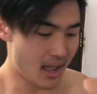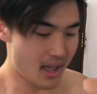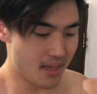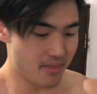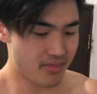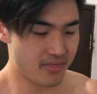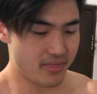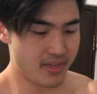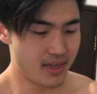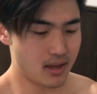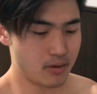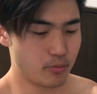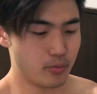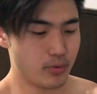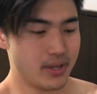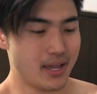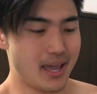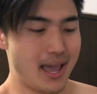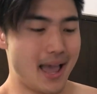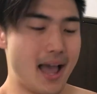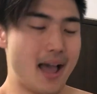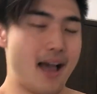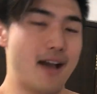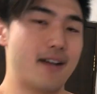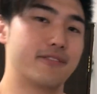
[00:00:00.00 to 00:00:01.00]
And then we
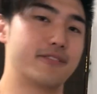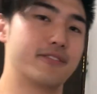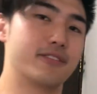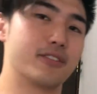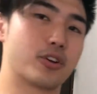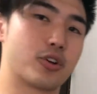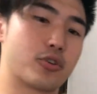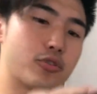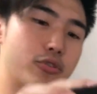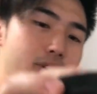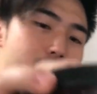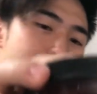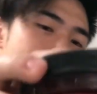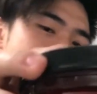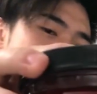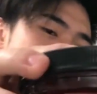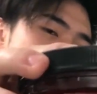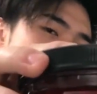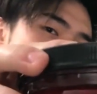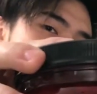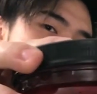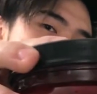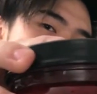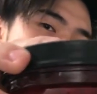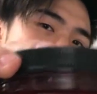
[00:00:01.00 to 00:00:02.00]
have
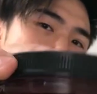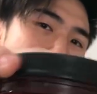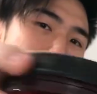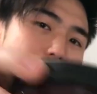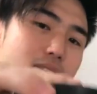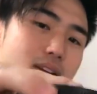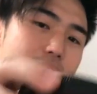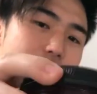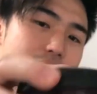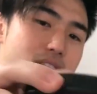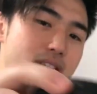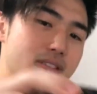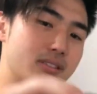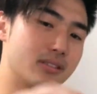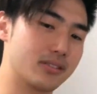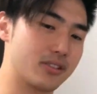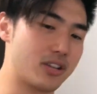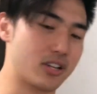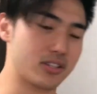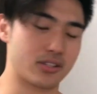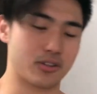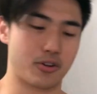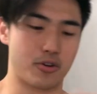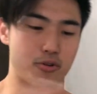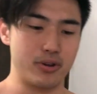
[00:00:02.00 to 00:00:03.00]
creatine. Just
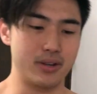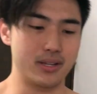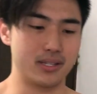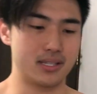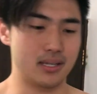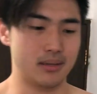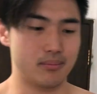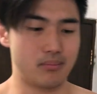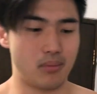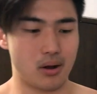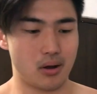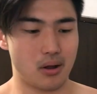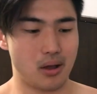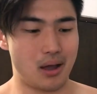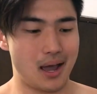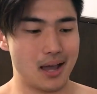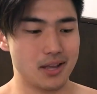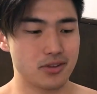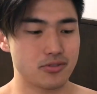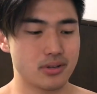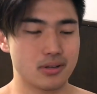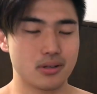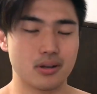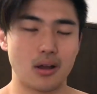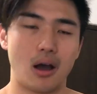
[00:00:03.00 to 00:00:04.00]
creatine
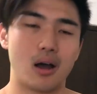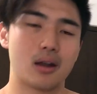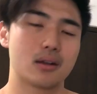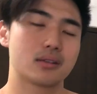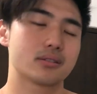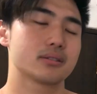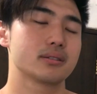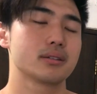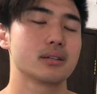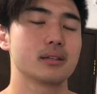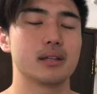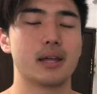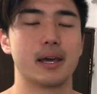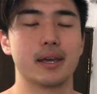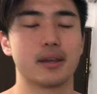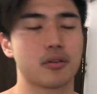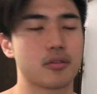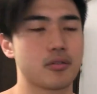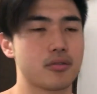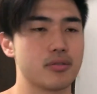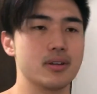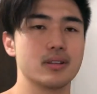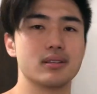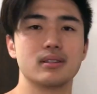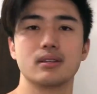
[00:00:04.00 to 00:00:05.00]
monohydrate. Honestly, like
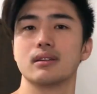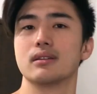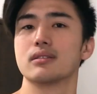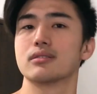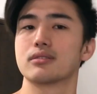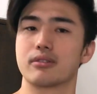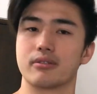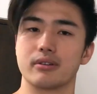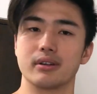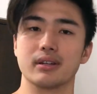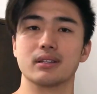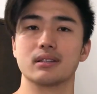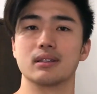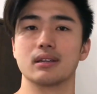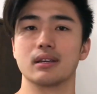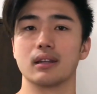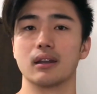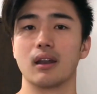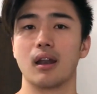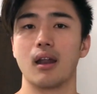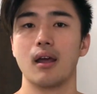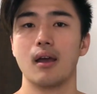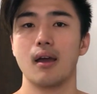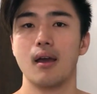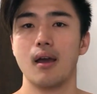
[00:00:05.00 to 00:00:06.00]
creatine is
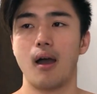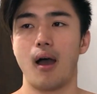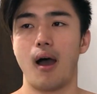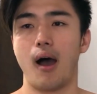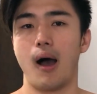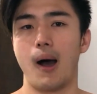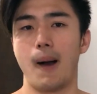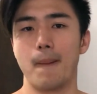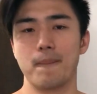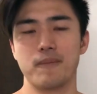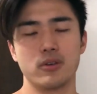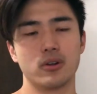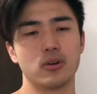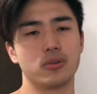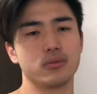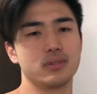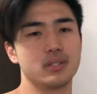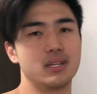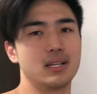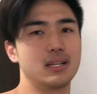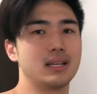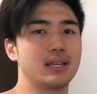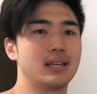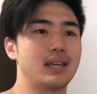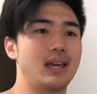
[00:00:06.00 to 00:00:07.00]
creatine. You don't
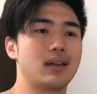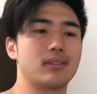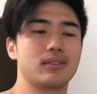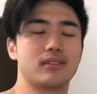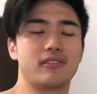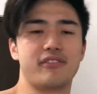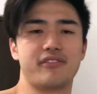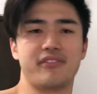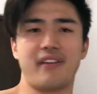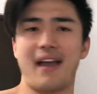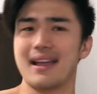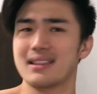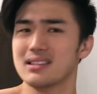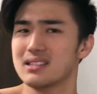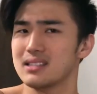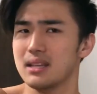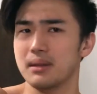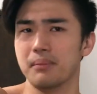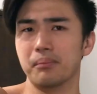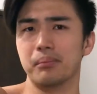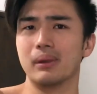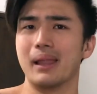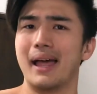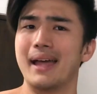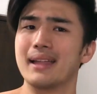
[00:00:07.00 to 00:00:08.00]
need to get fancy
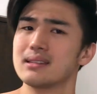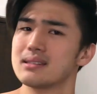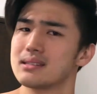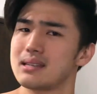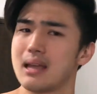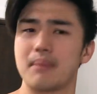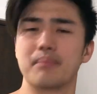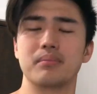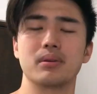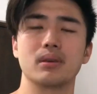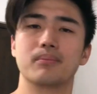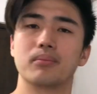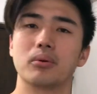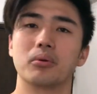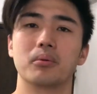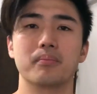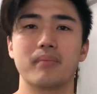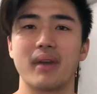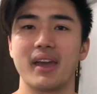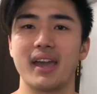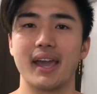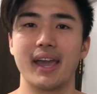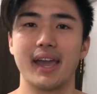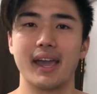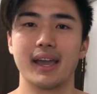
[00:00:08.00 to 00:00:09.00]
blends that people
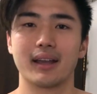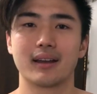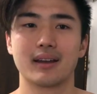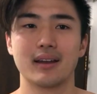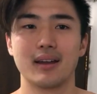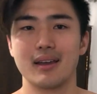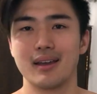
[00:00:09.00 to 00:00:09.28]
make,